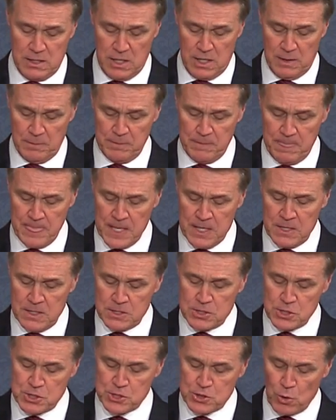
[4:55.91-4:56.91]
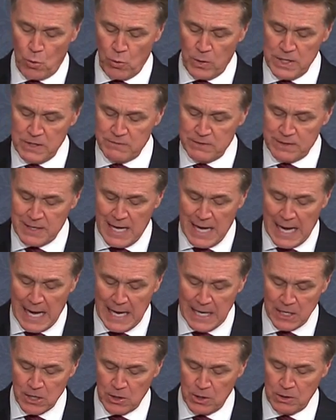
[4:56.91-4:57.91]
up to soar even
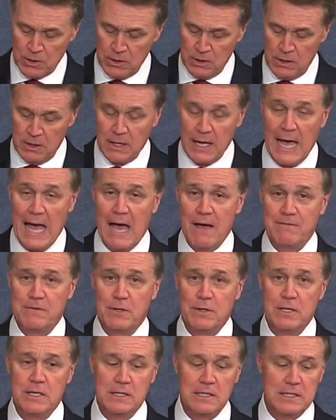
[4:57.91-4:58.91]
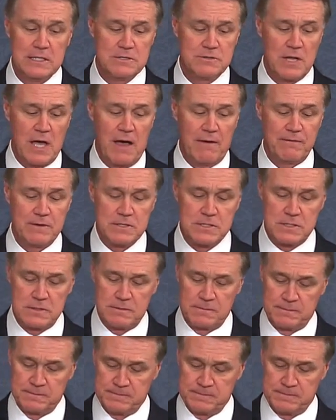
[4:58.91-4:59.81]
higher after he leaves office.